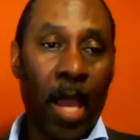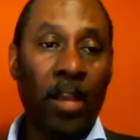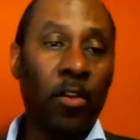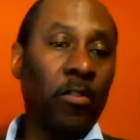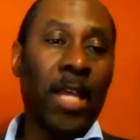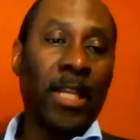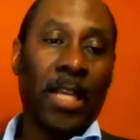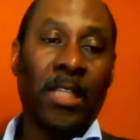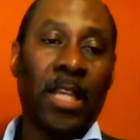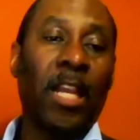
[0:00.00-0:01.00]
and use
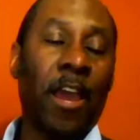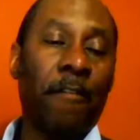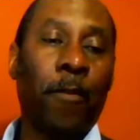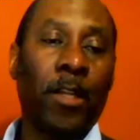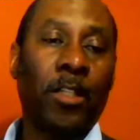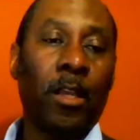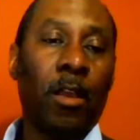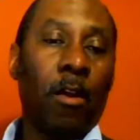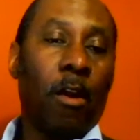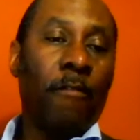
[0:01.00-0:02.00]
that as a leverage
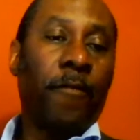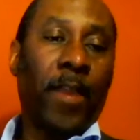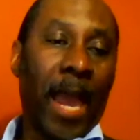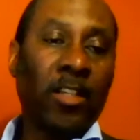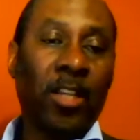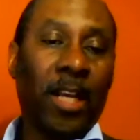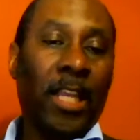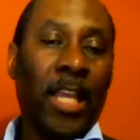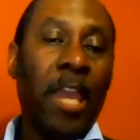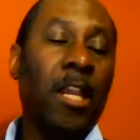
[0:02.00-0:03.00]
of
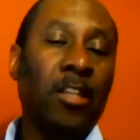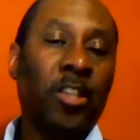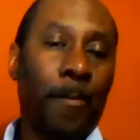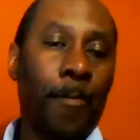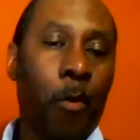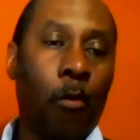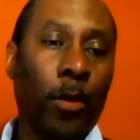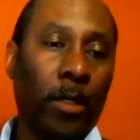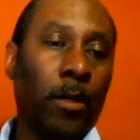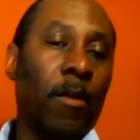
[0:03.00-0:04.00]
actually gaining
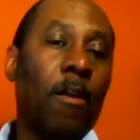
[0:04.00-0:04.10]
support